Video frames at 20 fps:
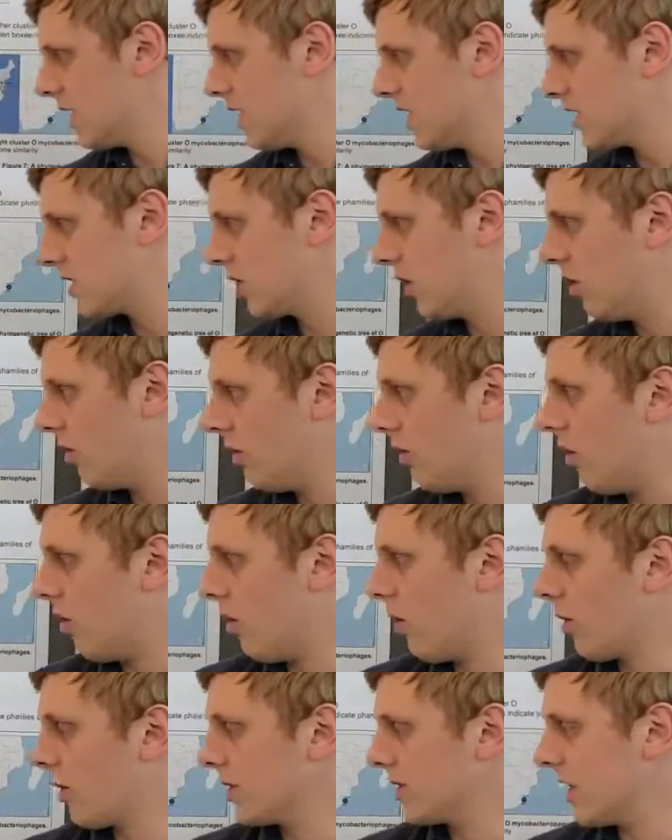So
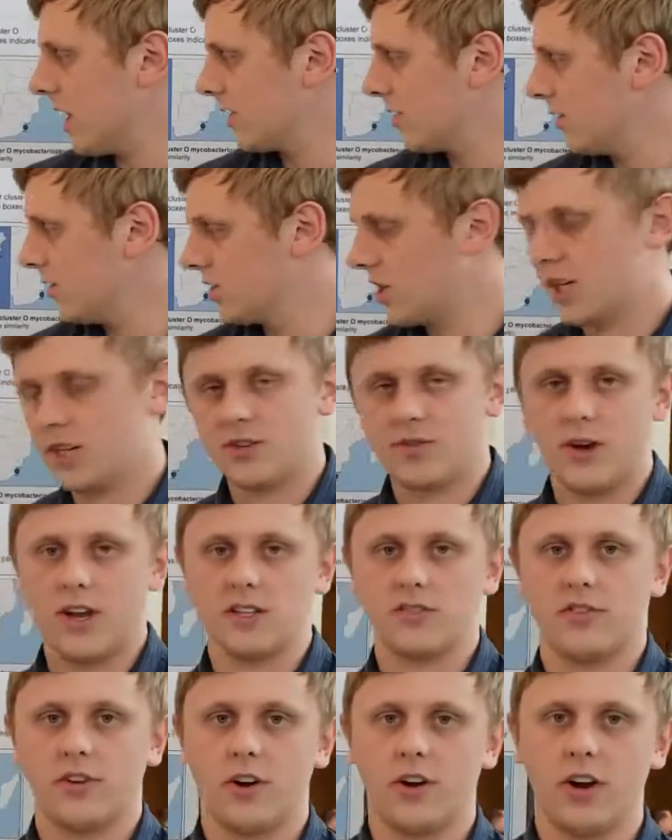horizontal gene
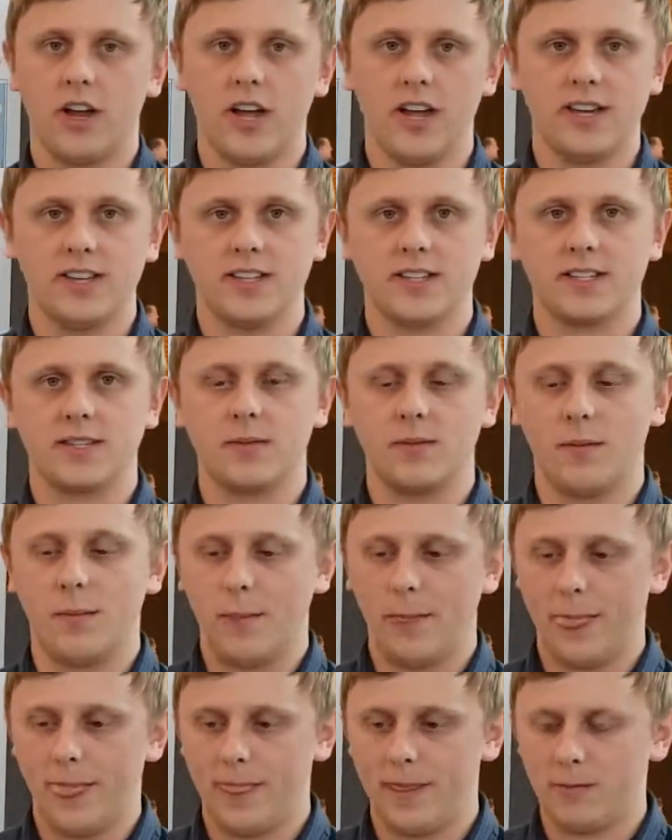transfer is
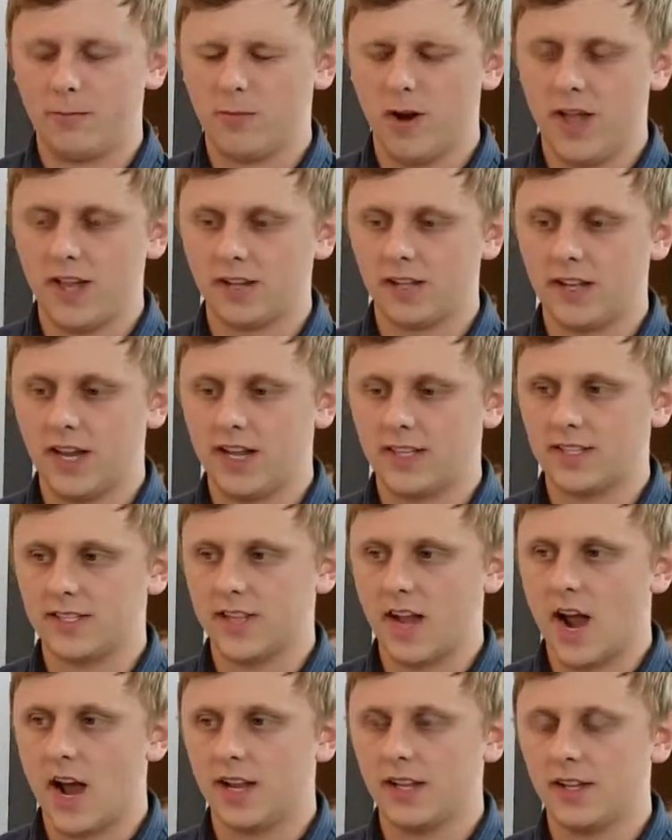when
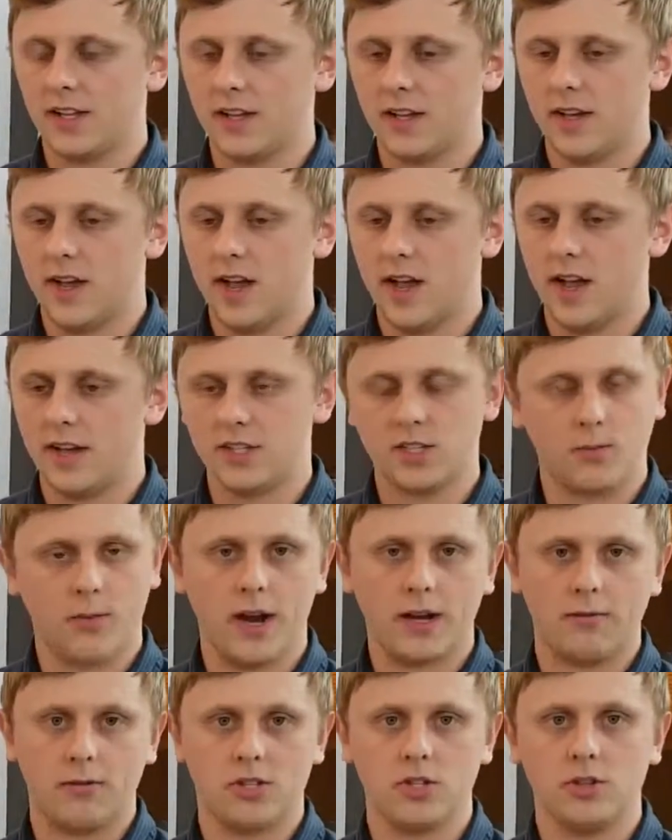it's not a
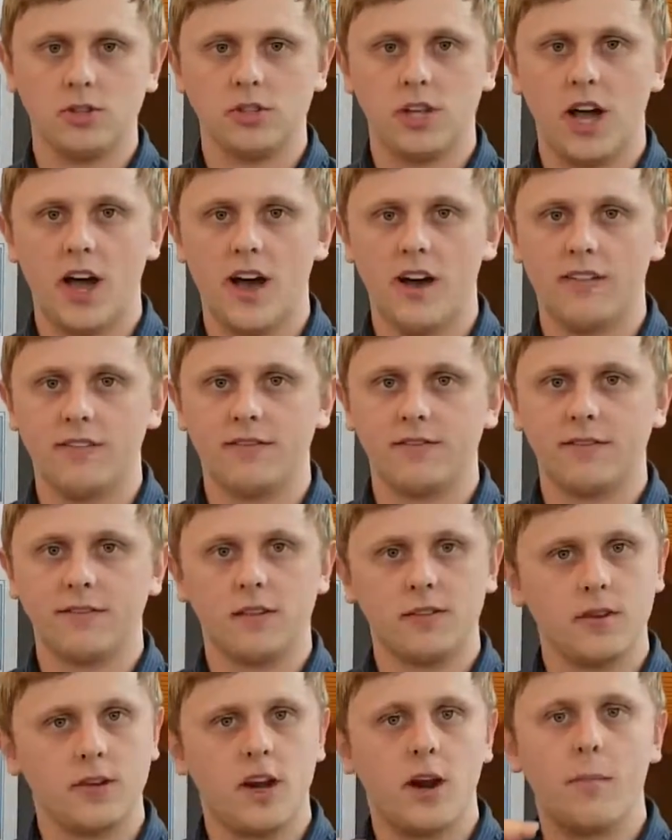direct result of
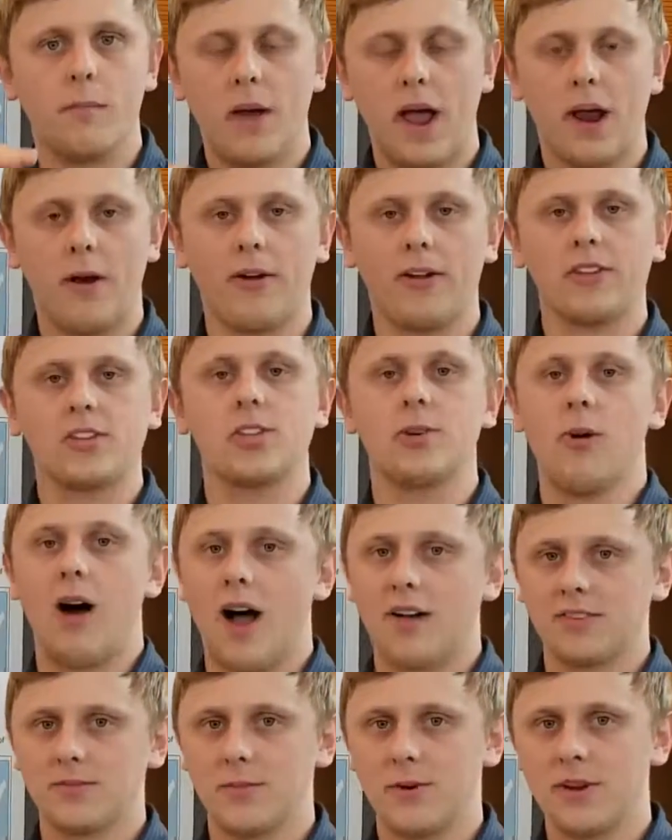parent to
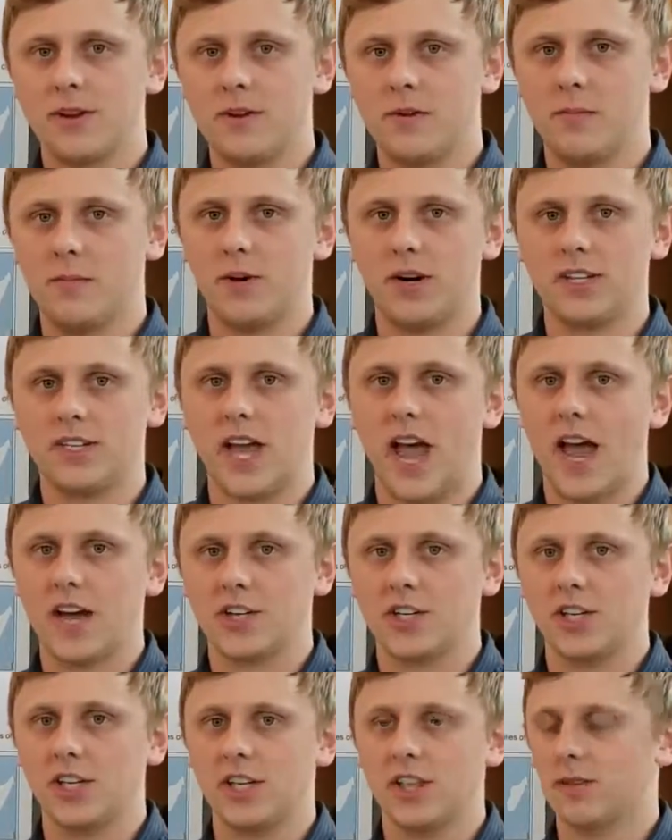offspring, but it's
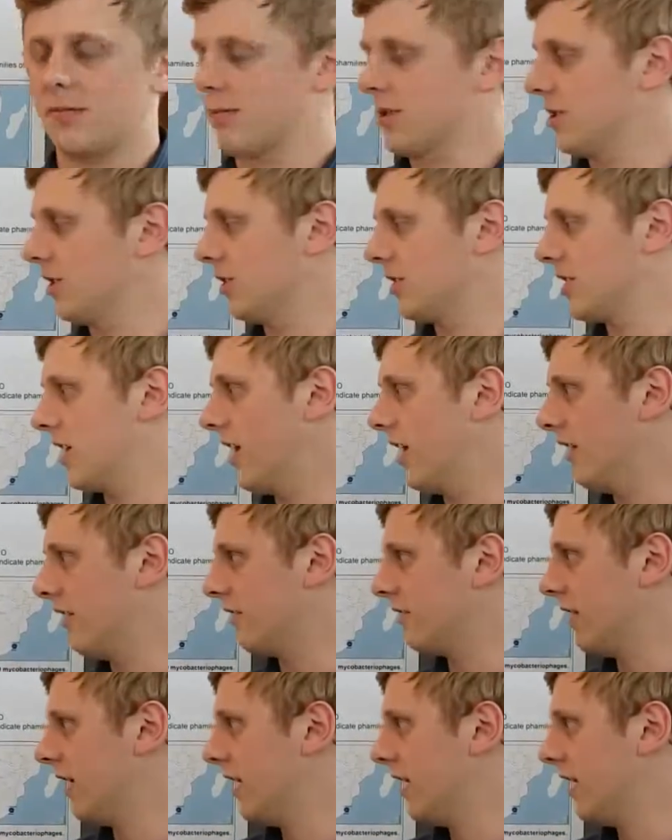actually the result of